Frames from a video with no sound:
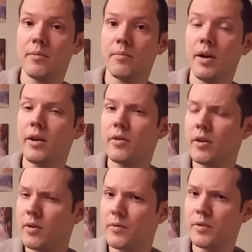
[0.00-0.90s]
minor. I
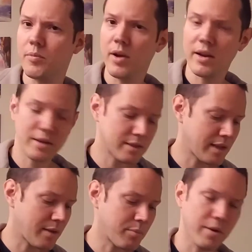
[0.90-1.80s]
don't know if you practiced
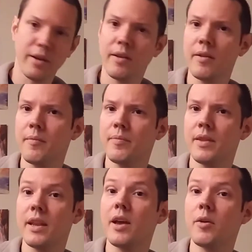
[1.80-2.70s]
that, but
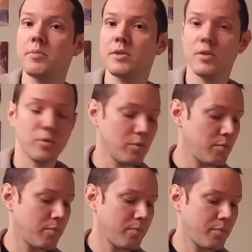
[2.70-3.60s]
it helps to
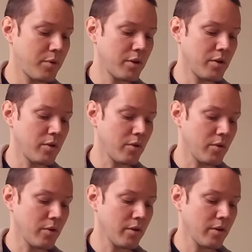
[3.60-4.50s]
put
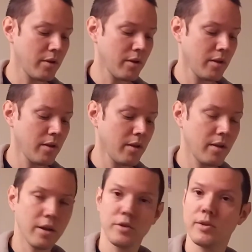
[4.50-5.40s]

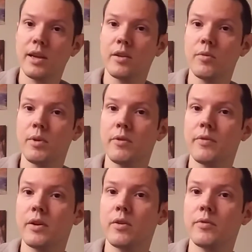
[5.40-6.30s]
because you're taking your middle
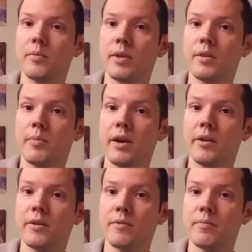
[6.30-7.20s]
finger off to play the
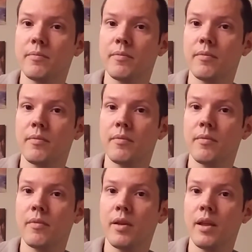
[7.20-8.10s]
minor.
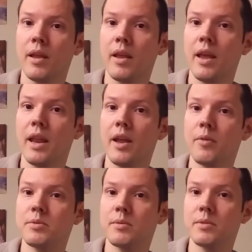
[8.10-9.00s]
It
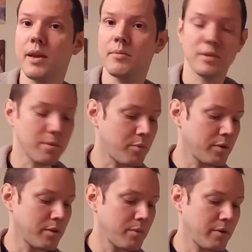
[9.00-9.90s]
helps sometimes to put
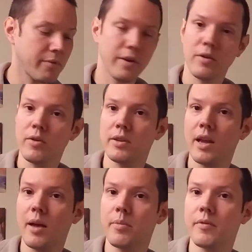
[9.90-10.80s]
the middle finger on
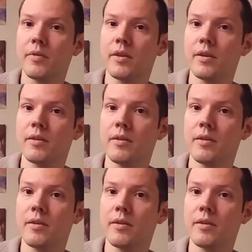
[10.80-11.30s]
top of the